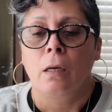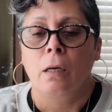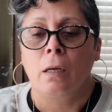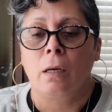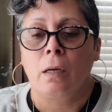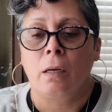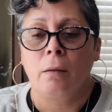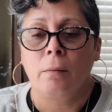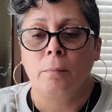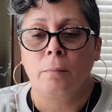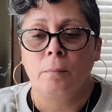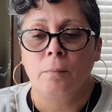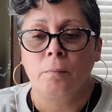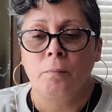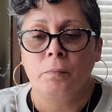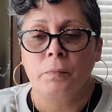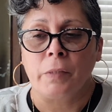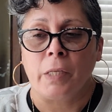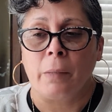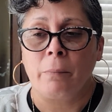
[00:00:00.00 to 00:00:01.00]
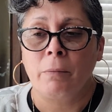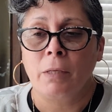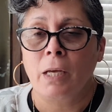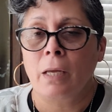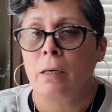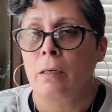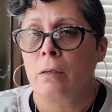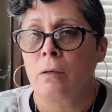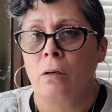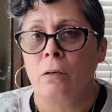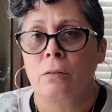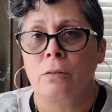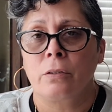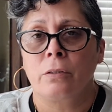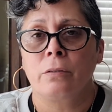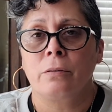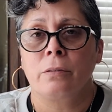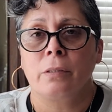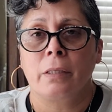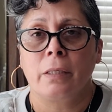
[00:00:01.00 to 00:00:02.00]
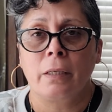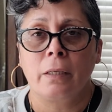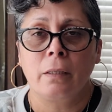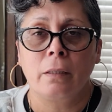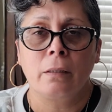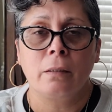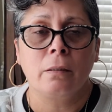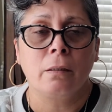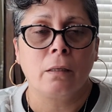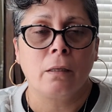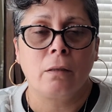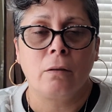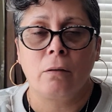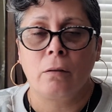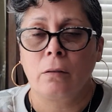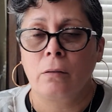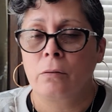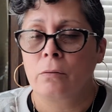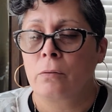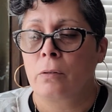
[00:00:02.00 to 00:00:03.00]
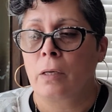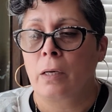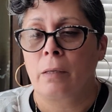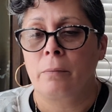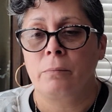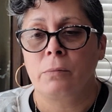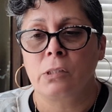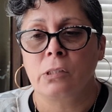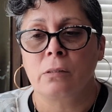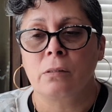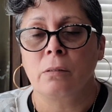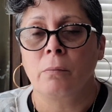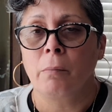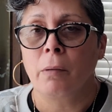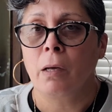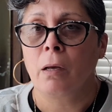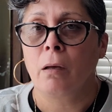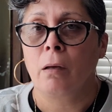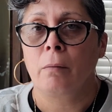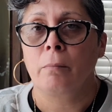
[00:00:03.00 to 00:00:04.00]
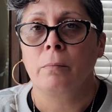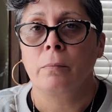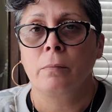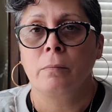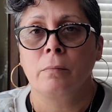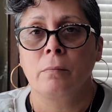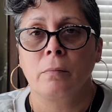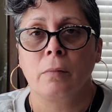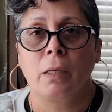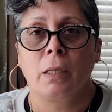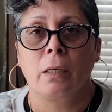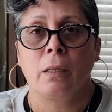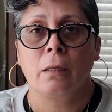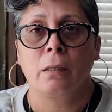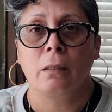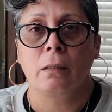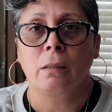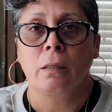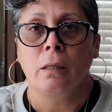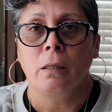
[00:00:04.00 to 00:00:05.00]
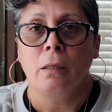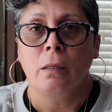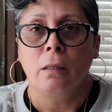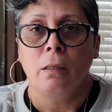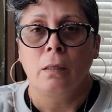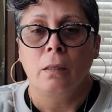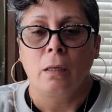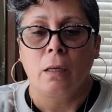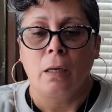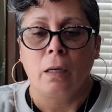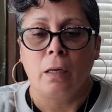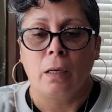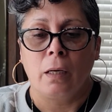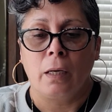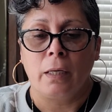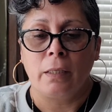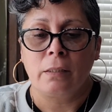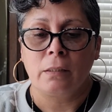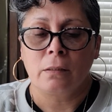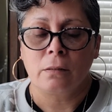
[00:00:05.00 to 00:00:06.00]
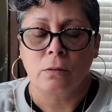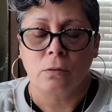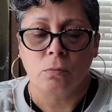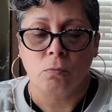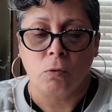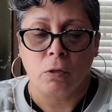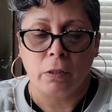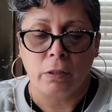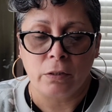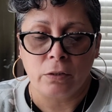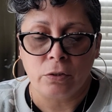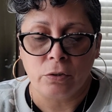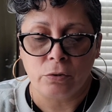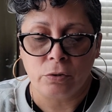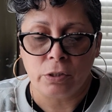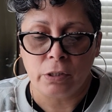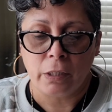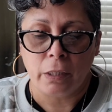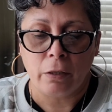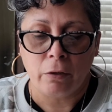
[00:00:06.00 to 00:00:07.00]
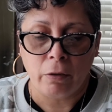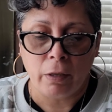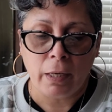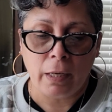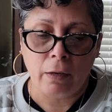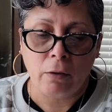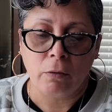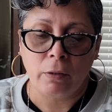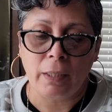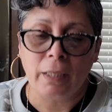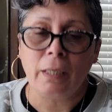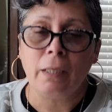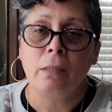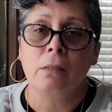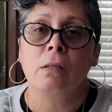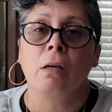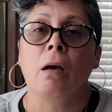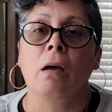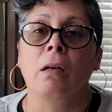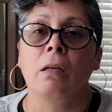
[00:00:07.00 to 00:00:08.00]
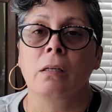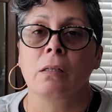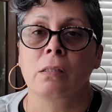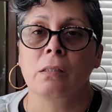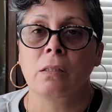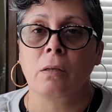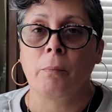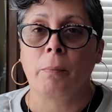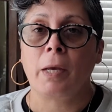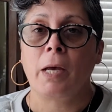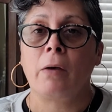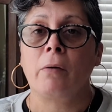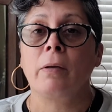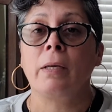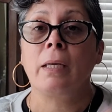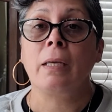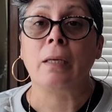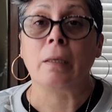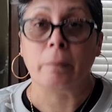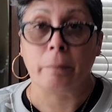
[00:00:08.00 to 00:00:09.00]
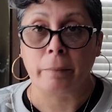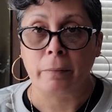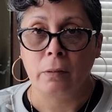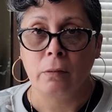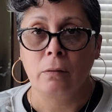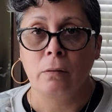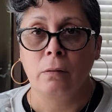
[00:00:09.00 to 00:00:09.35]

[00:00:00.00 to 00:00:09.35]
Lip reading: I'm not a doctor. Again, I'm just a mom, and I just wanted to share how he taught us about him.